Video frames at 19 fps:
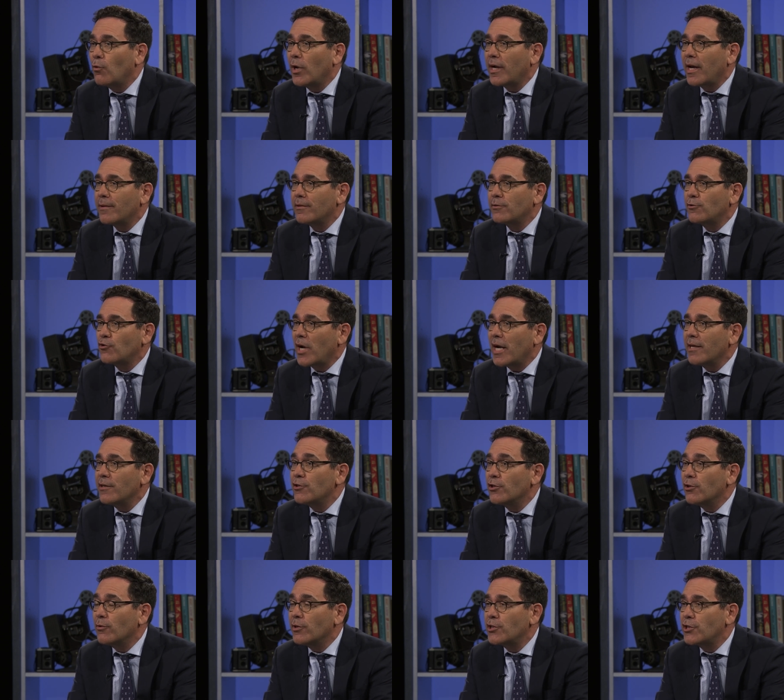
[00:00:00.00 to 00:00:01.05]
what I try and
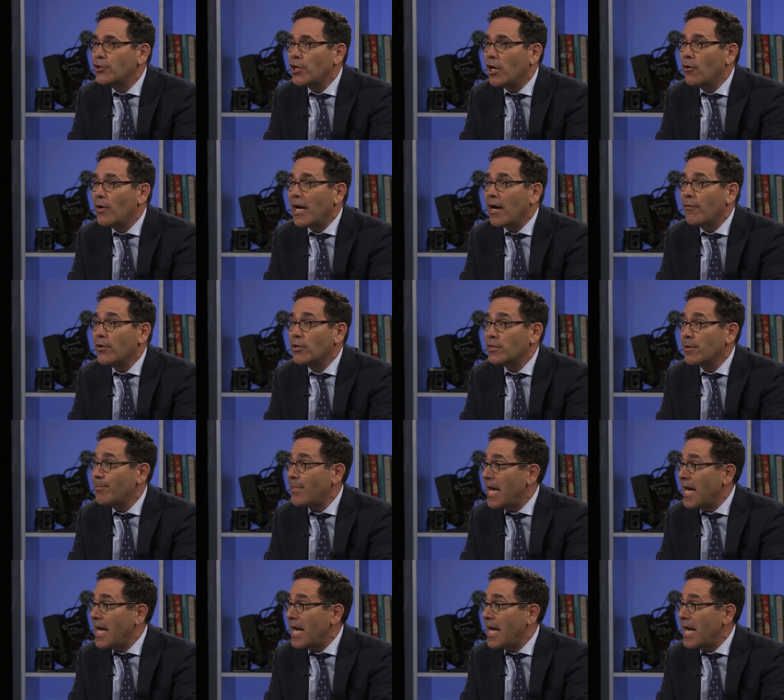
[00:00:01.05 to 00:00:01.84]
do is show how there's a